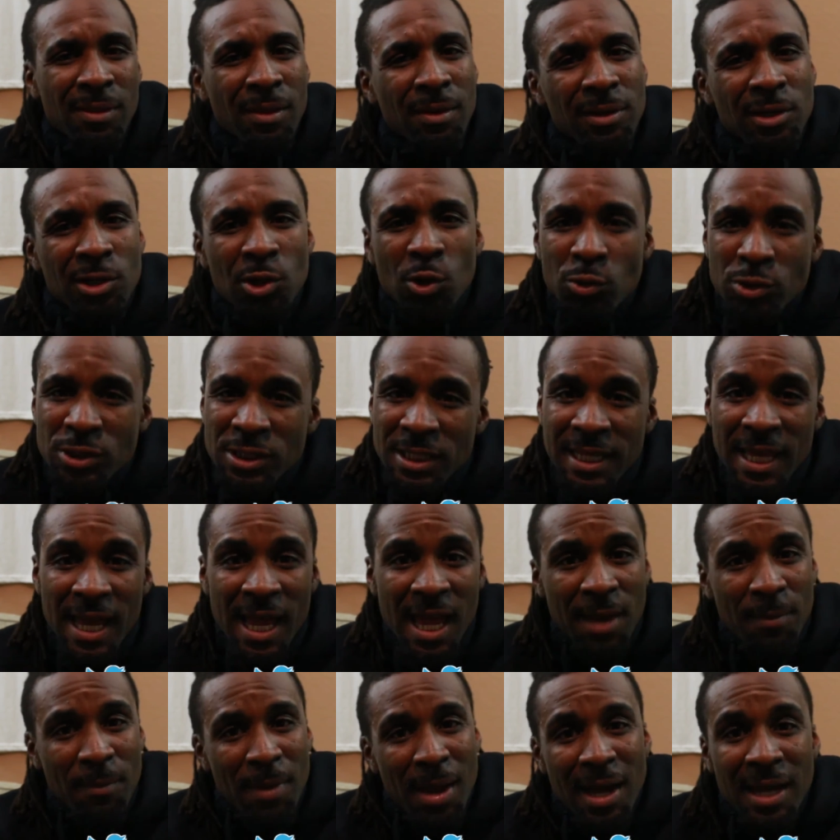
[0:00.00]
Gucci
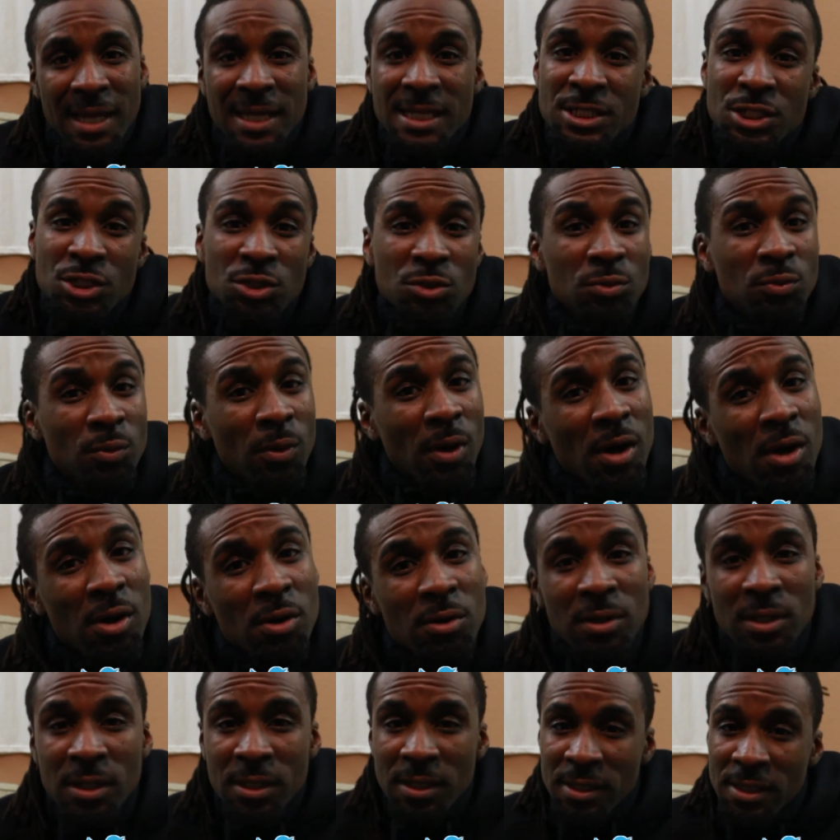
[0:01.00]
came out. Is you
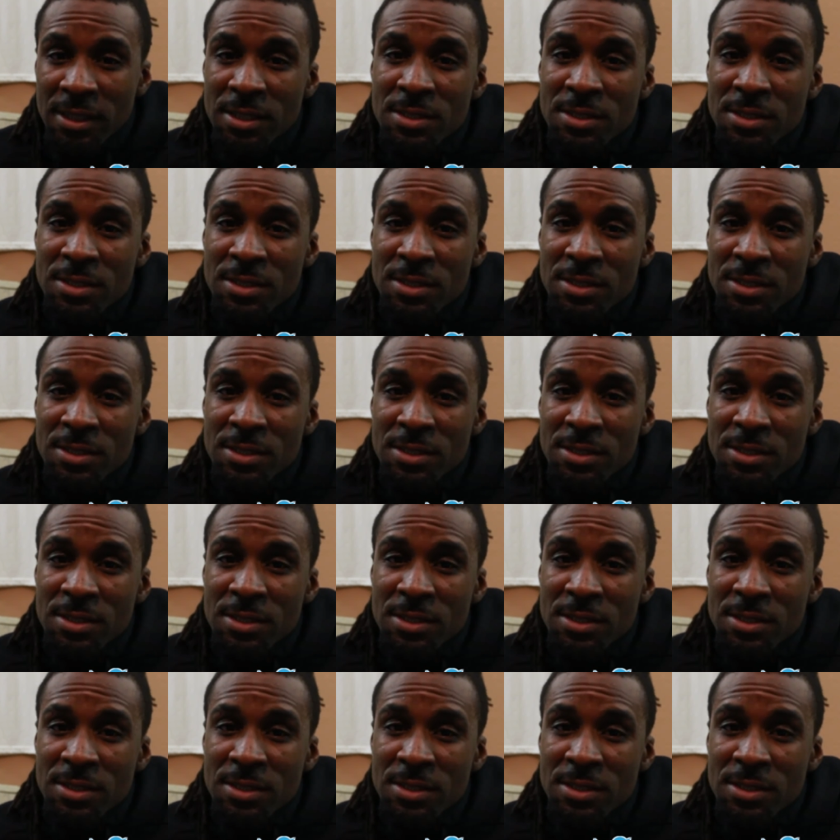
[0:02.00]
rolling?